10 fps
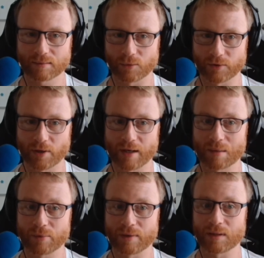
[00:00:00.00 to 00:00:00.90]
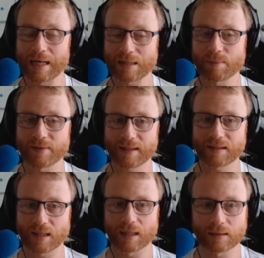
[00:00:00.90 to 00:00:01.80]
or 99.9th
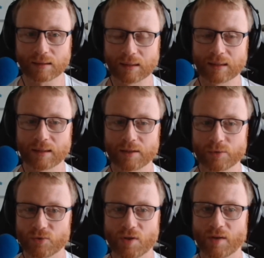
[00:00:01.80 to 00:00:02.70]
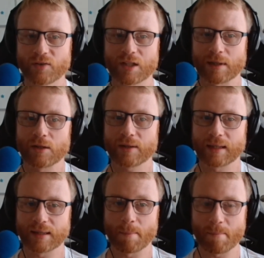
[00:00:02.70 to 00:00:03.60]
percentile, you're just going to be
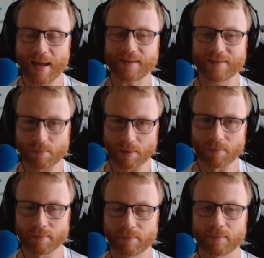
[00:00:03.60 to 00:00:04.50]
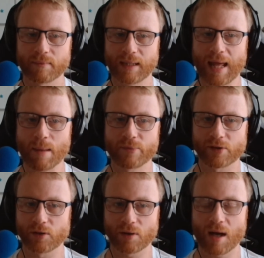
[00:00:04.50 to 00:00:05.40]
looking at the maximum, the
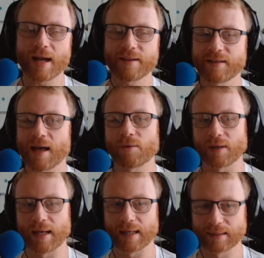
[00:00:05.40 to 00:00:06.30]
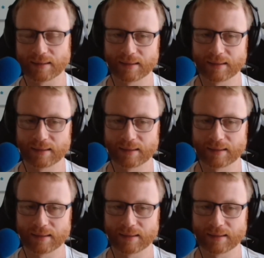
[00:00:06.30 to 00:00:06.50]
absolute highest outlier.